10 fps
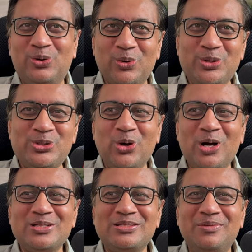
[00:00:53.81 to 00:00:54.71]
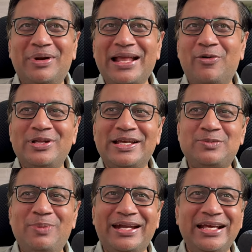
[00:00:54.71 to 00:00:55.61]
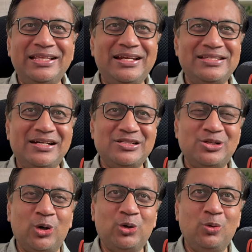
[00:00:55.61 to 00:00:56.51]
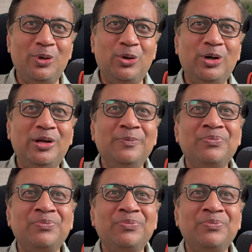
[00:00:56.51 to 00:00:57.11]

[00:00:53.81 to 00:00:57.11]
Good stocks, but I was expecting the results not to be good.